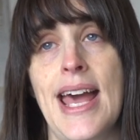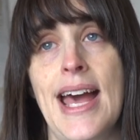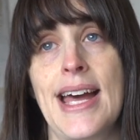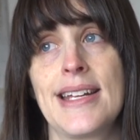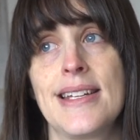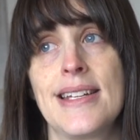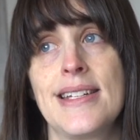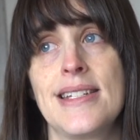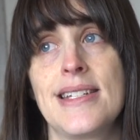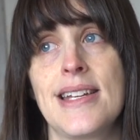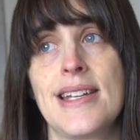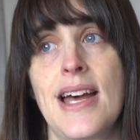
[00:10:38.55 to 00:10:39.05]

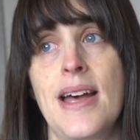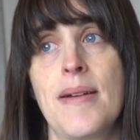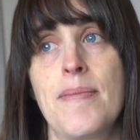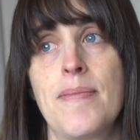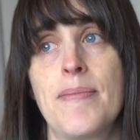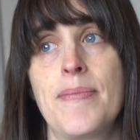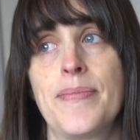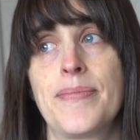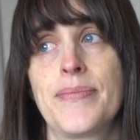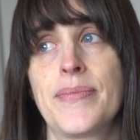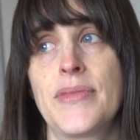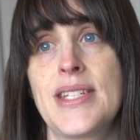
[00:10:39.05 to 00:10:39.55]
and
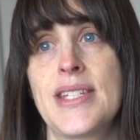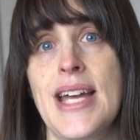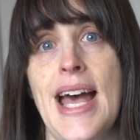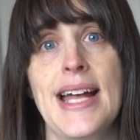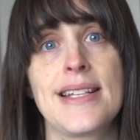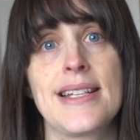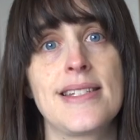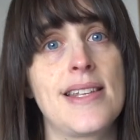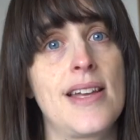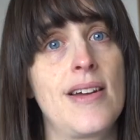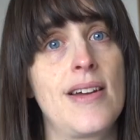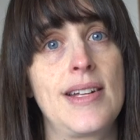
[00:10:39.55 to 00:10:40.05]

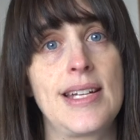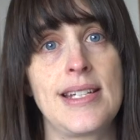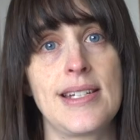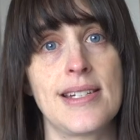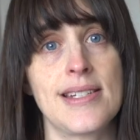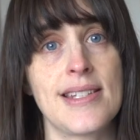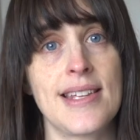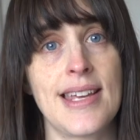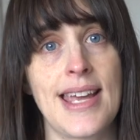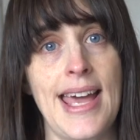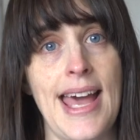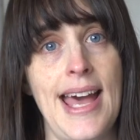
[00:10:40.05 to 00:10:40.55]
Dan certainly
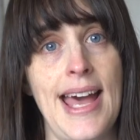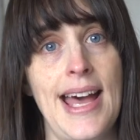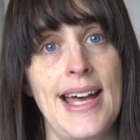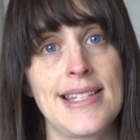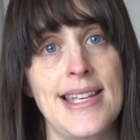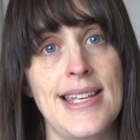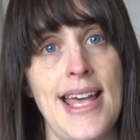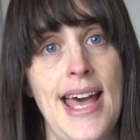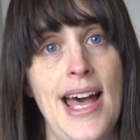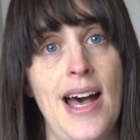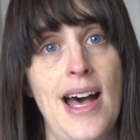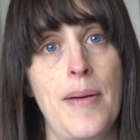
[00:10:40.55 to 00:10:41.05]
doesn't get
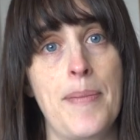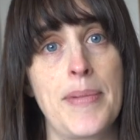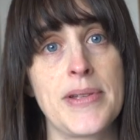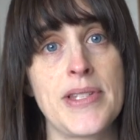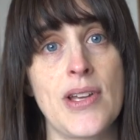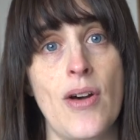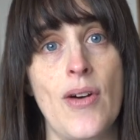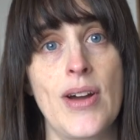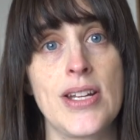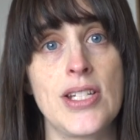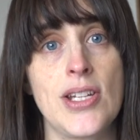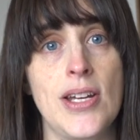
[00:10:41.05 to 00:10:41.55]
as het up as
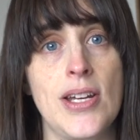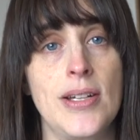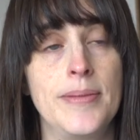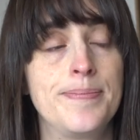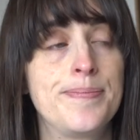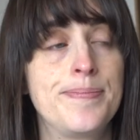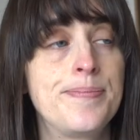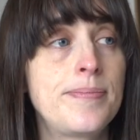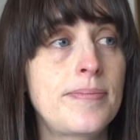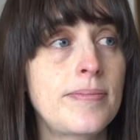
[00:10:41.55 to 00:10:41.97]
I do.